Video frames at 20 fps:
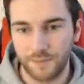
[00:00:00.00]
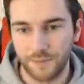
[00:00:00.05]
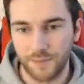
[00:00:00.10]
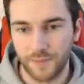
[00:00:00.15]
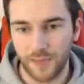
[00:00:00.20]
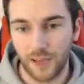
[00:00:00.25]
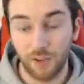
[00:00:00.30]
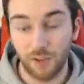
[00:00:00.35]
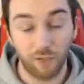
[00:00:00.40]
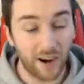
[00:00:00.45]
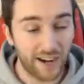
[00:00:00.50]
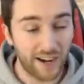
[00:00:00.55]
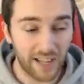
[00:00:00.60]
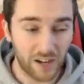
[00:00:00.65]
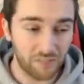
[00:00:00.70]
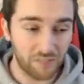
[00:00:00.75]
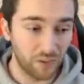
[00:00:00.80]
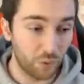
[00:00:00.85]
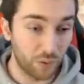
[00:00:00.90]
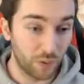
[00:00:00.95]
It ran out
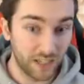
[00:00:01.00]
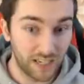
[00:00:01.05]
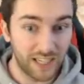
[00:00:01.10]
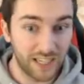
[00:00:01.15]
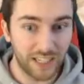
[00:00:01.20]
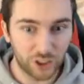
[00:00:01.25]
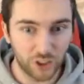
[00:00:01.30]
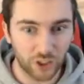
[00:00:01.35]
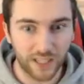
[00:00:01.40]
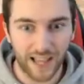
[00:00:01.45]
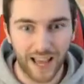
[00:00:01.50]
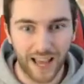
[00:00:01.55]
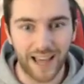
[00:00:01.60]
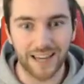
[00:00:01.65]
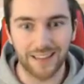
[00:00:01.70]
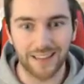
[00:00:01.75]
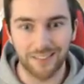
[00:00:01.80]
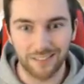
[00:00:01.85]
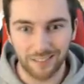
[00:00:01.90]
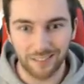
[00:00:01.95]
of fuel. It literally had
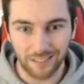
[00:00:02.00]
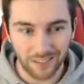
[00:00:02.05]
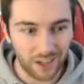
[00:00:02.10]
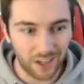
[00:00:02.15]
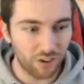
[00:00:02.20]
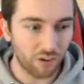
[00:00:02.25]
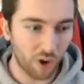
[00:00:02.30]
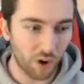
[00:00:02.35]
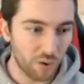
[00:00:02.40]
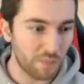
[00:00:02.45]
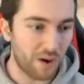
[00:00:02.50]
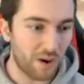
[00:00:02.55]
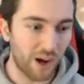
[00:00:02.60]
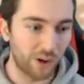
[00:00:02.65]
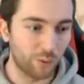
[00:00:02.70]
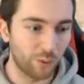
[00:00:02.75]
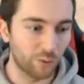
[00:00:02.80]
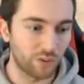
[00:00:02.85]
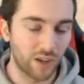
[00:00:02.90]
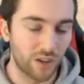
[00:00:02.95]
zero
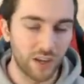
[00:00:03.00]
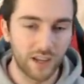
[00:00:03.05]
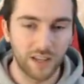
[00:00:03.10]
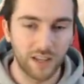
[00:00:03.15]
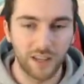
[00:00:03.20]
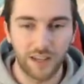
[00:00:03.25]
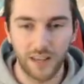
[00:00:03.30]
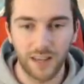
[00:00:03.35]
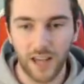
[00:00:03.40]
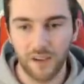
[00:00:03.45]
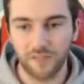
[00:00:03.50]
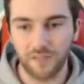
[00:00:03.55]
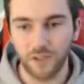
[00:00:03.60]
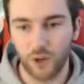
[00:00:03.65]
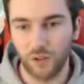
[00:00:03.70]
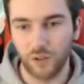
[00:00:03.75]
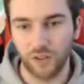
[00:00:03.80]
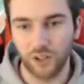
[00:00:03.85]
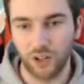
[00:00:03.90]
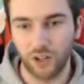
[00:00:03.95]
miles left
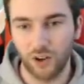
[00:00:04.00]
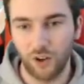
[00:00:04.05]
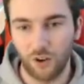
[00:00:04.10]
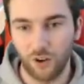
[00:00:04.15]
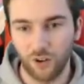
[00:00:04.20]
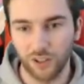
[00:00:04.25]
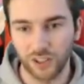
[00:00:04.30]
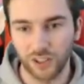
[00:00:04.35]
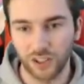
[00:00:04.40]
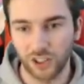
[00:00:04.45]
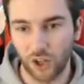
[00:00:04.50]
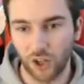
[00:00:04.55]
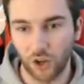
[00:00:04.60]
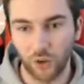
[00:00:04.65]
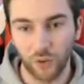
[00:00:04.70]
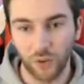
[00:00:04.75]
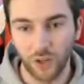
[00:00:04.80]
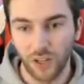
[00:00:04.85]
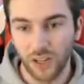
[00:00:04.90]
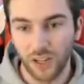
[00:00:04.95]
on the clock,
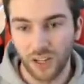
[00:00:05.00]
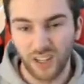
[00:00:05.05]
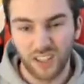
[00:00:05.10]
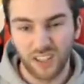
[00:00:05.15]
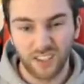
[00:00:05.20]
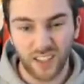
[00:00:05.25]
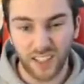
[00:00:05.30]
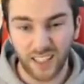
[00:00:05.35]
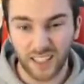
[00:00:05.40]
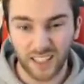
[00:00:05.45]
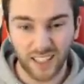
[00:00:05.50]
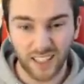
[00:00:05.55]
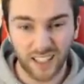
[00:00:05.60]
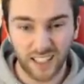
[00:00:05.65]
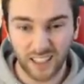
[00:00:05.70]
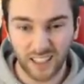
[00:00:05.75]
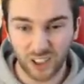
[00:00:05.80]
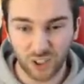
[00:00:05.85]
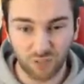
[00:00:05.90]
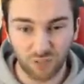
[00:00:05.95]
so they clearly
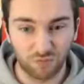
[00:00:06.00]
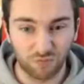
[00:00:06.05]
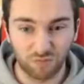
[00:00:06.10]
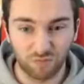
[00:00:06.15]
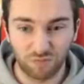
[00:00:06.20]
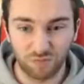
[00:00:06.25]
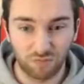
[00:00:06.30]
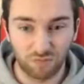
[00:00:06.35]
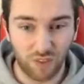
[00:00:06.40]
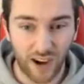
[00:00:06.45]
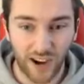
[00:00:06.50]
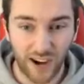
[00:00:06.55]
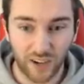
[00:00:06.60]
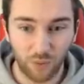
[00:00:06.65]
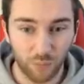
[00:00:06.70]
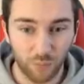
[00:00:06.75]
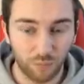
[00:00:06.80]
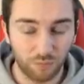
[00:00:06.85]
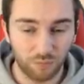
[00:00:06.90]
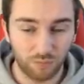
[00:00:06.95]
just
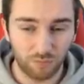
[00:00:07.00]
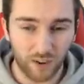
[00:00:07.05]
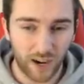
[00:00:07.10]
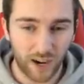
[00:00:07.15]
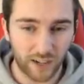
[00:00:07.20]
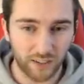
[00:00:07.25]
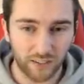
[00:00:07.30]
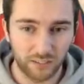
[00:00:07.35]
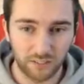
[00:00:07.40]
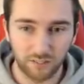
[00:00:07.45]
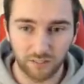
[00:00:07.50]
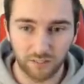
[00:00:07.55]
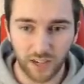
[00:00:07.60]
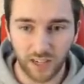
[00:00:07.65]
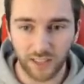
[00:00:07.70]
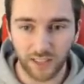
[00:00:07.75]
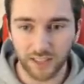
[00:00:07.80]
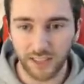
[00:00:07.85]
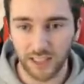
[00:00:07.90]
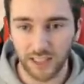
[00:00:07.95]
ran, ran and ran
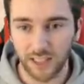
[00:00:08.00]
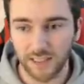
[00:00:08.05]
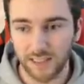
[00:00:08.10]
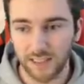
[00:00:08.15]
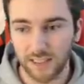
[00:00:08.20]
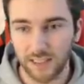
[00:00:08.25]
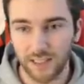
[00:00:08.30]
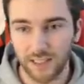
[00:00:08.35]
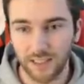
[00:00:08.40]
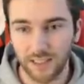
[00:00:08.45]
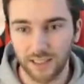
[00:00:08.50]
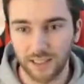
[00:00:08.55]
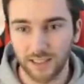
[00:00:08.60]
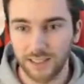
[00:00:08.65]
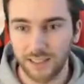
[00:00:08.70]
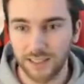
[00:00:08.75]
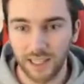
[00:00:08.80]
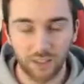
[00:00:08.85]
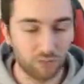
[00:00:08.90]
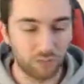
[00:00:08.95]
until it uh,
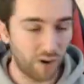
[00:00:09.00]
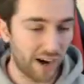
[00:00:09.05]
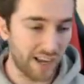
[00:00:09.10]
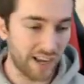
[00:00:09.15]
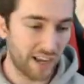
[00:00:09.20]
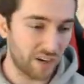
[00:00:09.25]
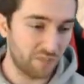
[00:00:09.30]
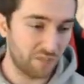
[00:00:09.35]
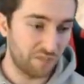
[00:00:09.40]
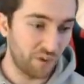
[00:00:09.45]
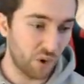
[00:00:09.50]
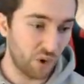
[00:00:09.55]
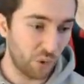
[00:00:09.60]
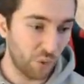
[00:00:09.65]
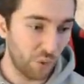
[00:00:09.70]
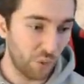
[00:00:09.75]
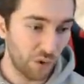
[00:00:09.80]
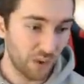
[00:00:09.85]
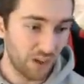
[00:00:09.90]
until it ran out of fuel,